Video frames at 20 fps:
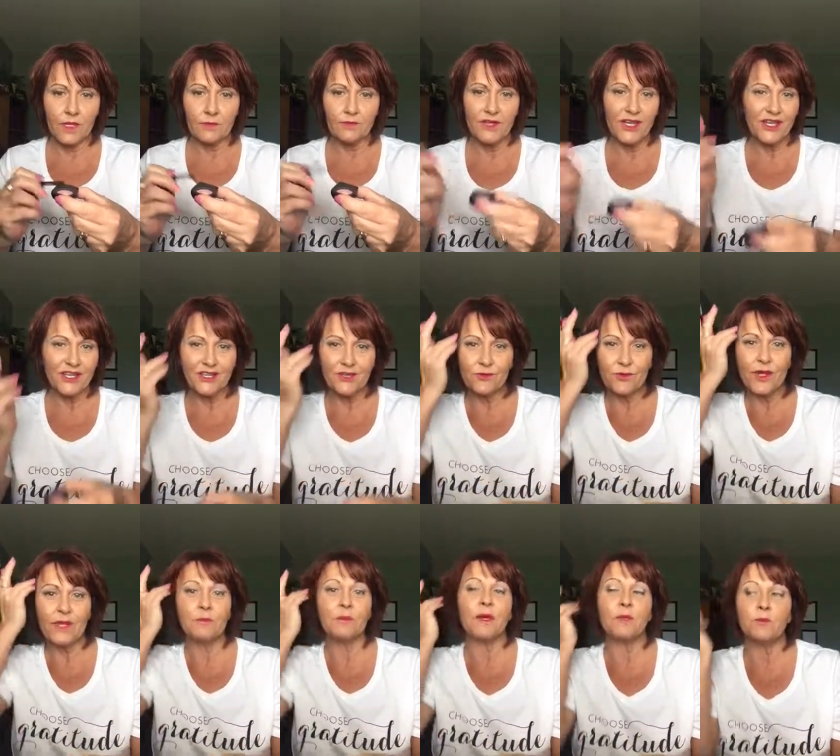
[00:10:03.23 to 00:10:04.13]
I'm not going to
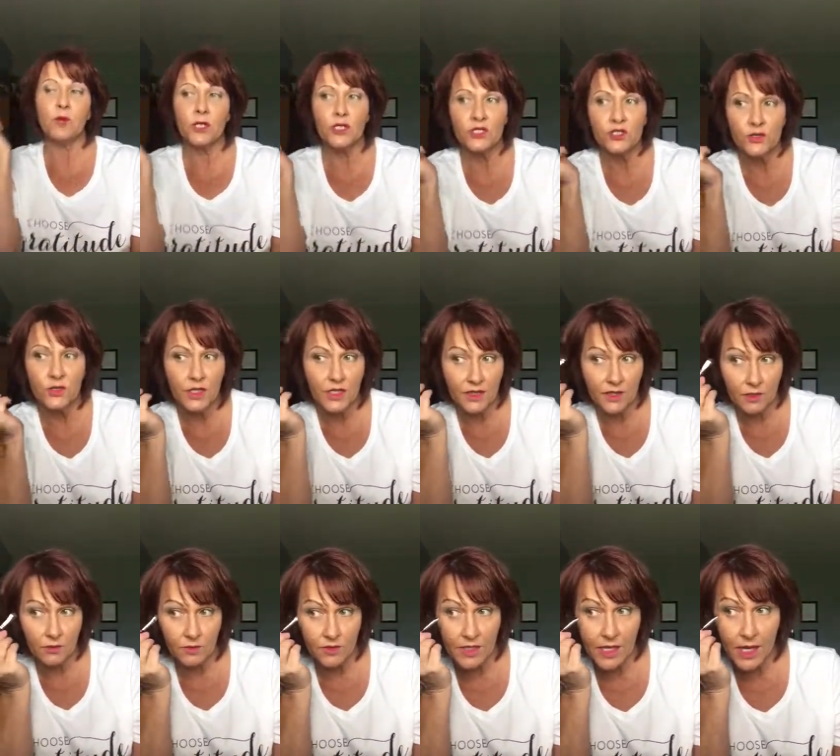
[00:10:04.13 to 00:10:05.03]
wet my brush or
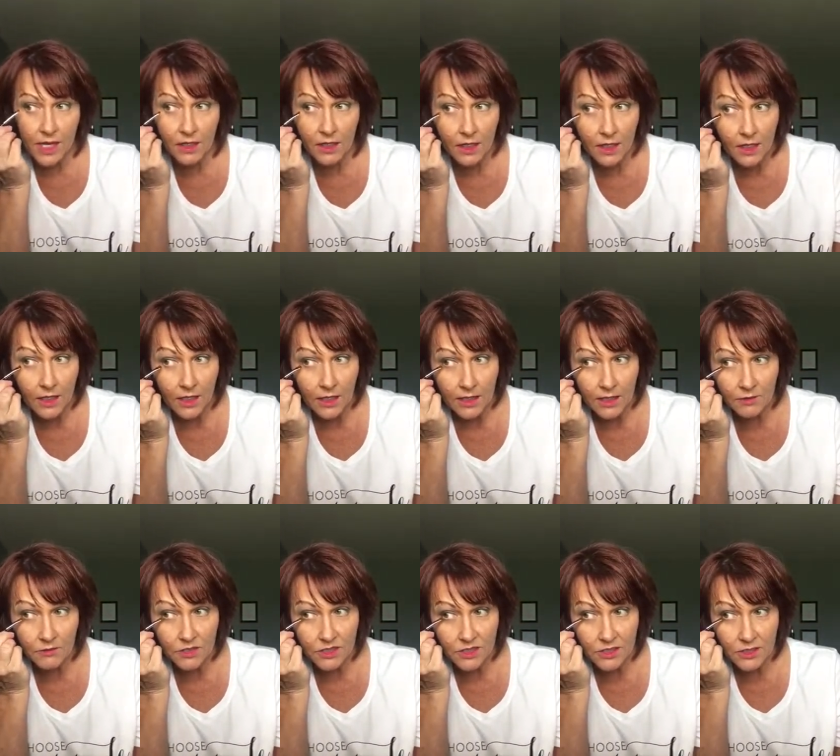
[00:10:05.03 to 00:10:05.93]
anything with that, and
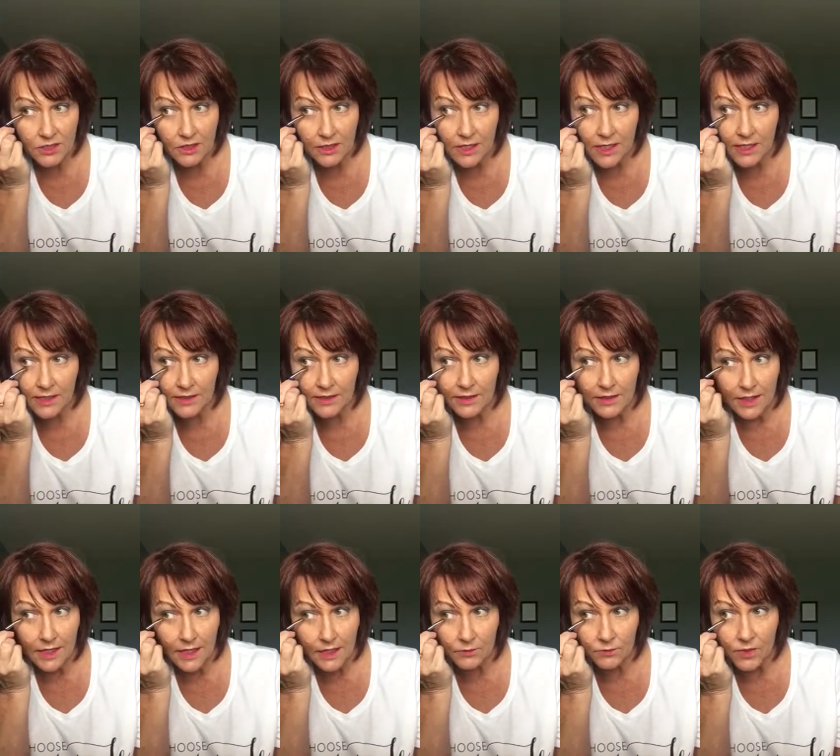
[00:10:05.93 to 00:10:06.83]
I'm just going to lightly
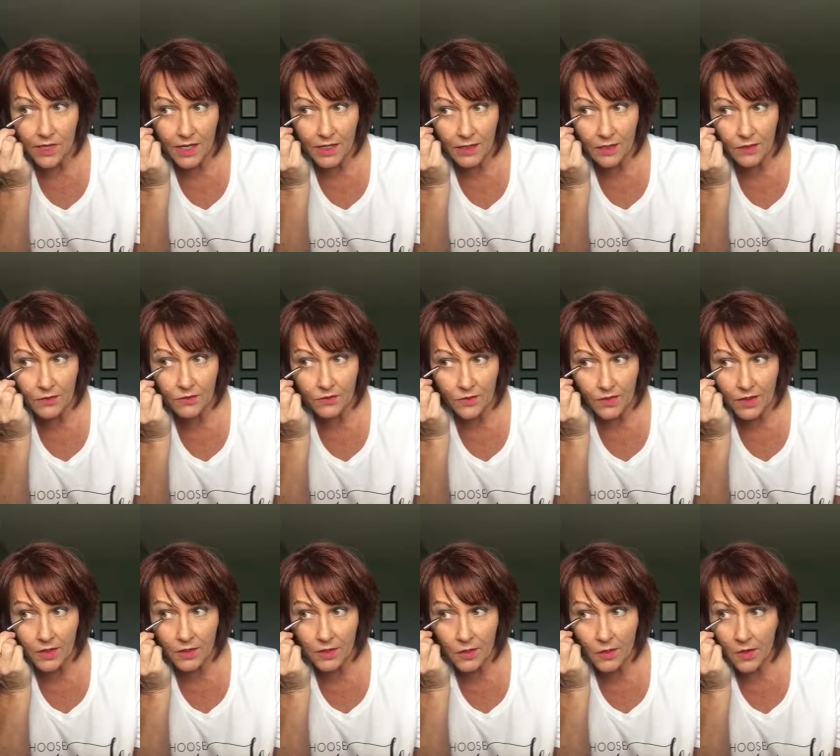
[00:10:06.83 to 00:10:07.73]
line right under
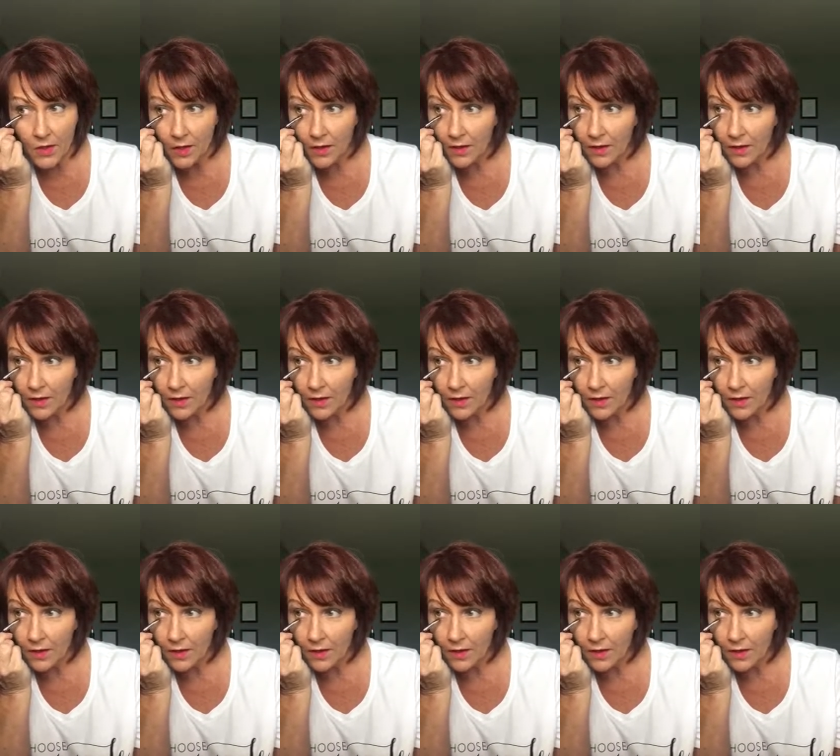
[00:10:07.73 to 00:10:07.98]
there.